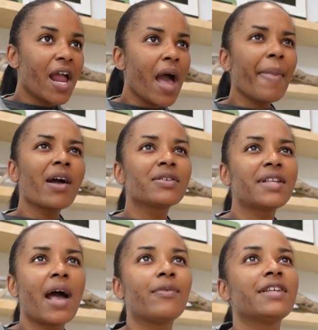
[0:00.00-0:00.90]
I'm not going to
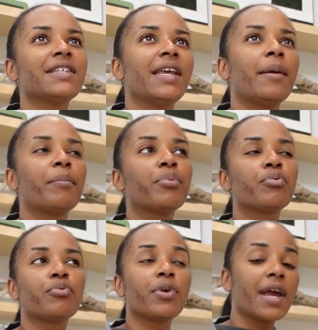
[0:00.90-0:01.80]
say I wasn't
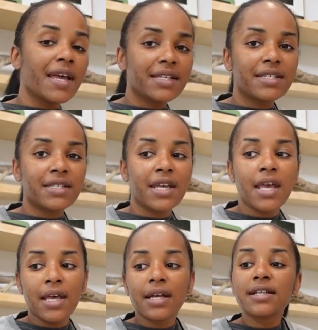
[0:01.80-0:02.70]
impressed
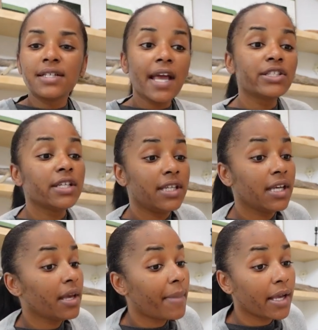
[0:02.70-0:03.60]
because it actually
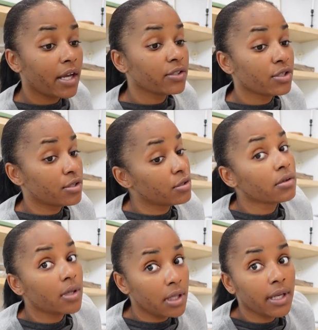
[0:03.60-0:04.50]
did get my couches
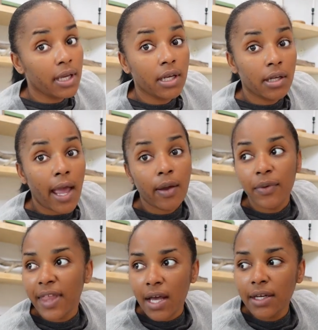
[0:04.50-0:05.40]
clean like
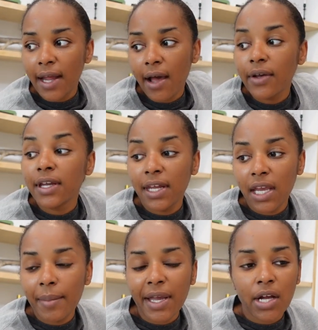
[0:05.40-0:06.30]
without a doubt it did
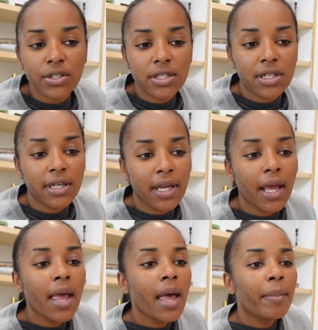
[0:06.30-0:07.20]
get my couches clean
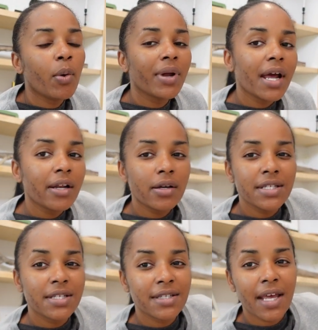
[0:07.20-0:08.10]
but what I
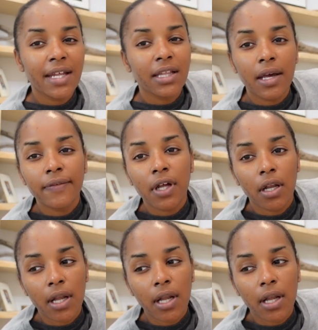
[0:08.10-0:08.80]
noticed is that it left a